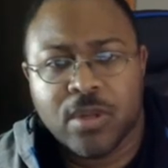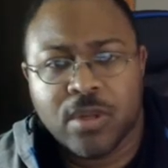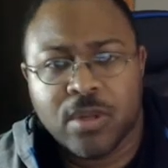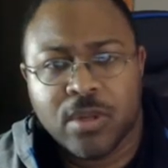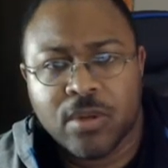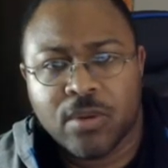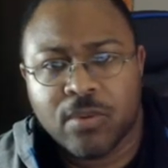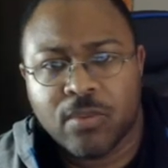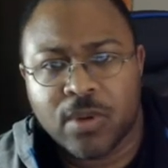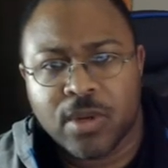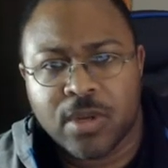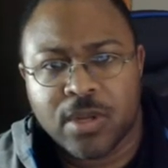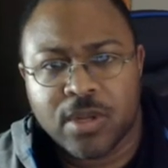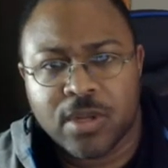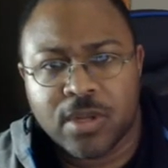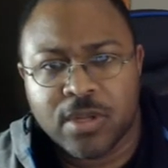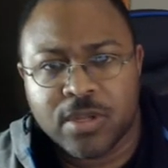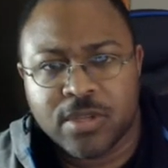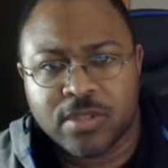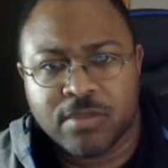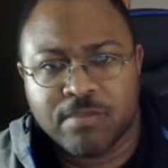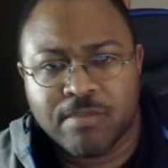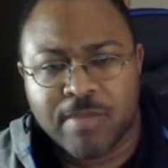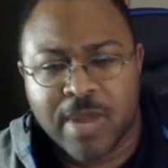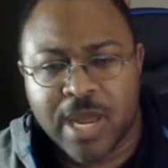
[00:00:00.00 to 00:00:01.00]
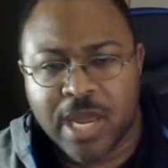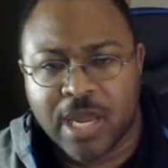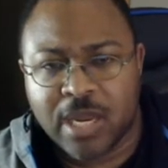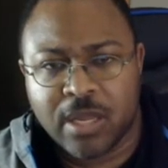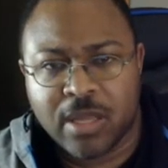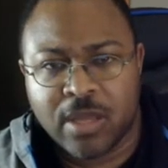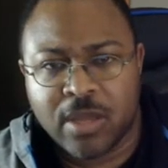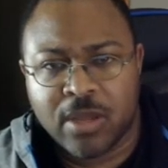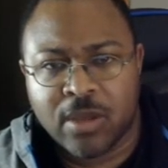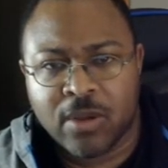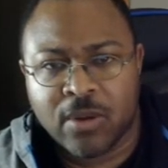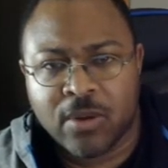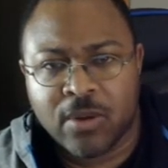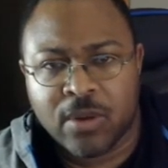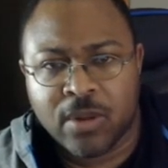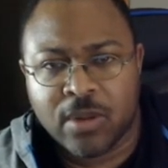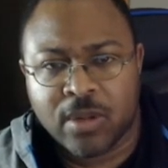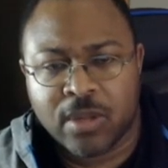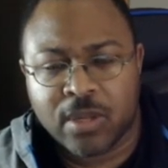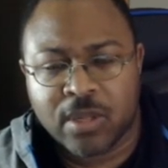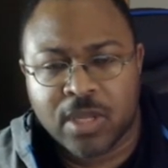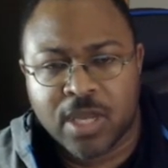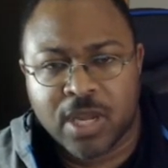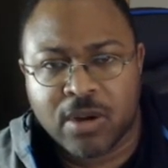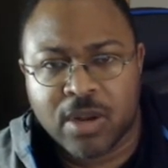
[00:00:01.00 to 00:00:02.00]
was mainly
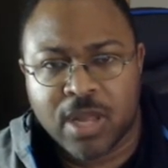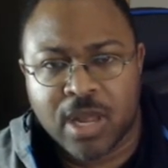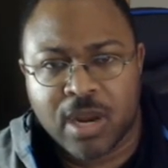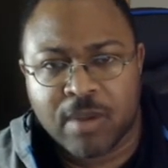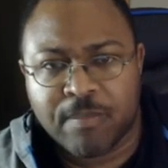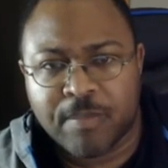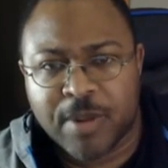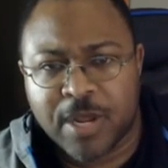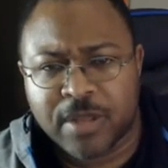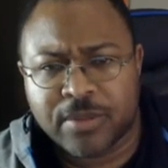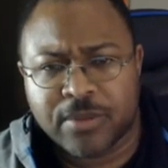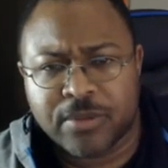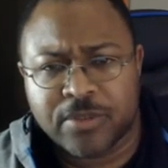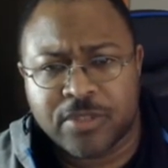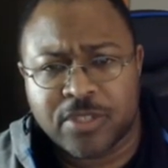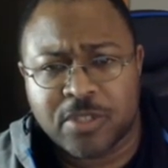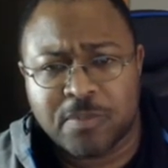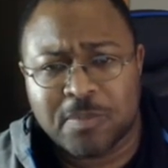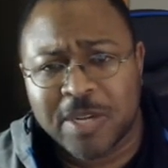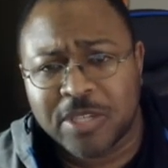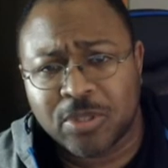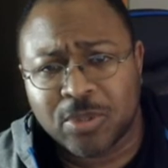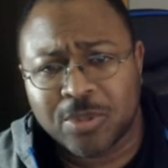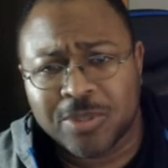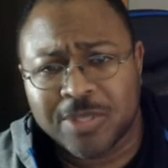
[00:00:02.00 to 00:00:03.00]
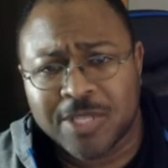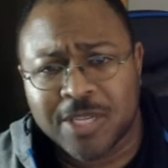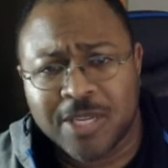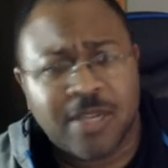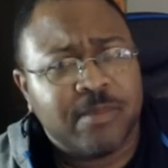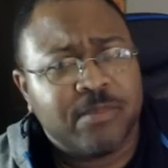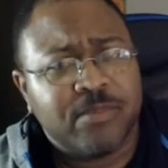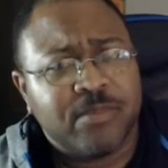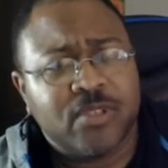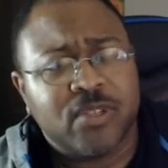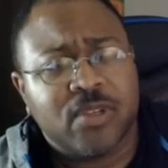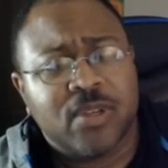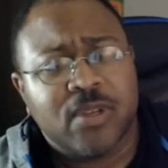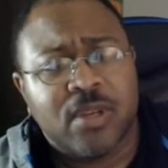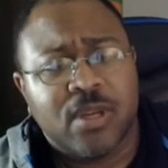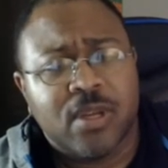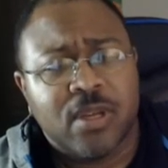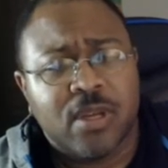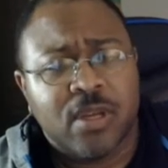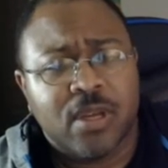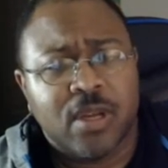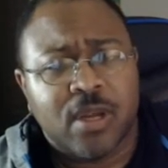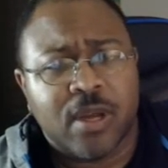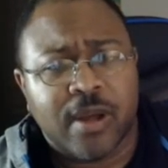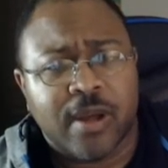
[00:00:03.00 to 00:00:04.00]
on Carolina Panthers special teams.
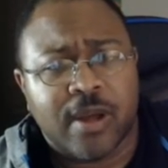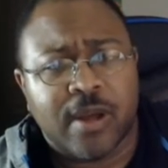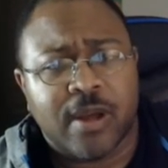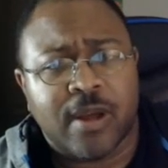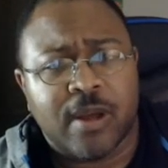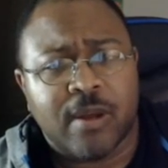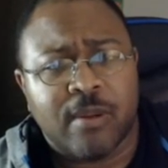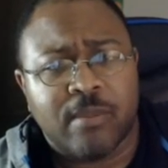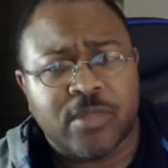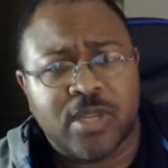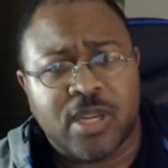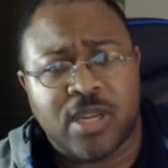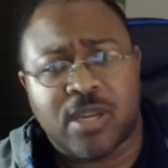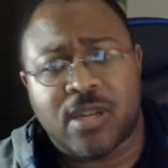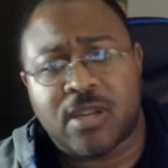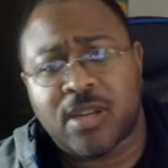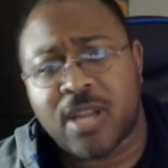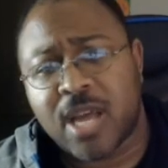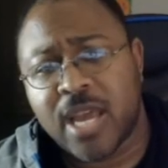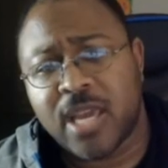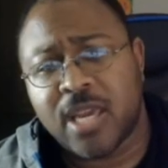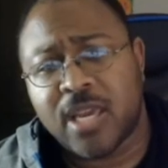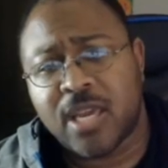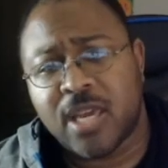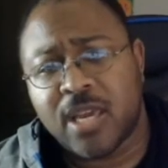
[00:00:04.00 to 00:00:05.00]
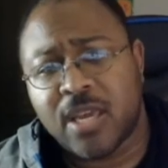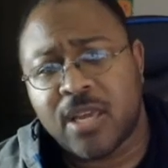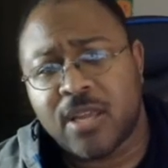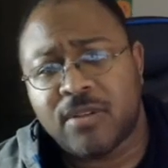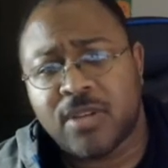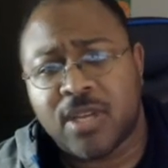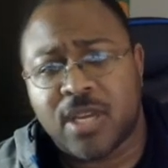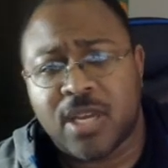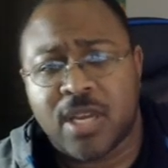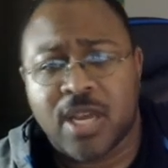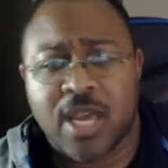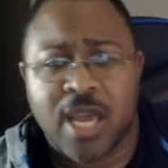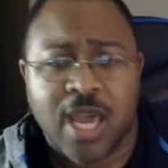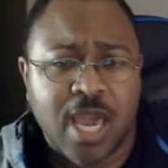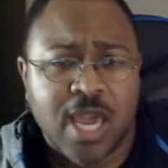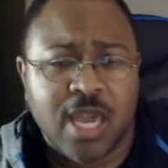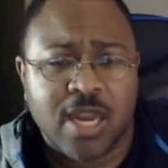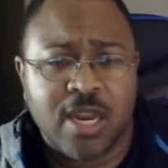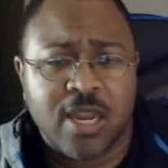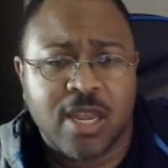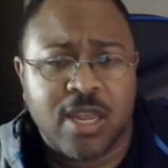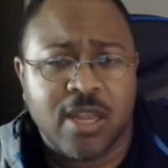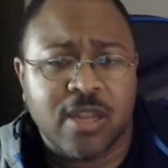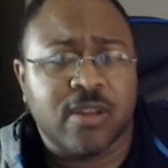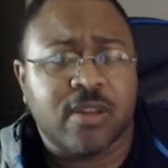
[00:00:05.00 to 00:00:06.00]
Do you like it? Do you hate
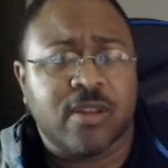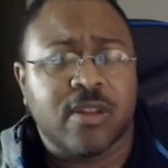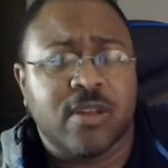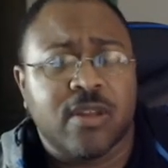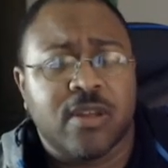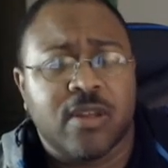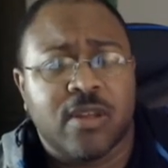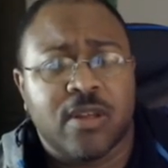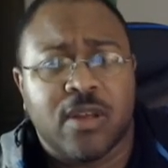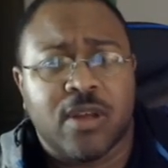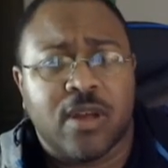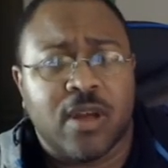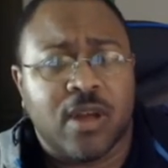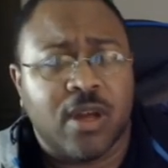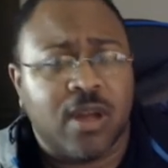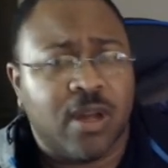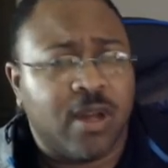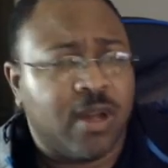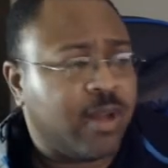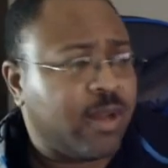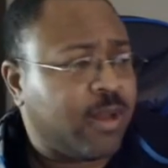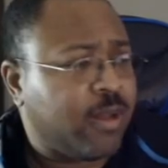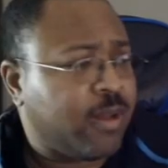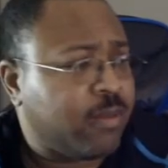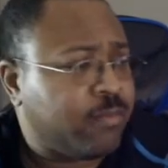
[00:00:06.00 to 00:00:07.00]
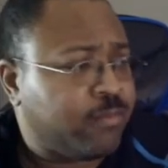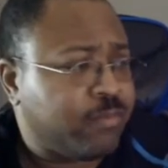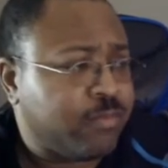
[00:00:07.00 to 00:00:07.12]
it? What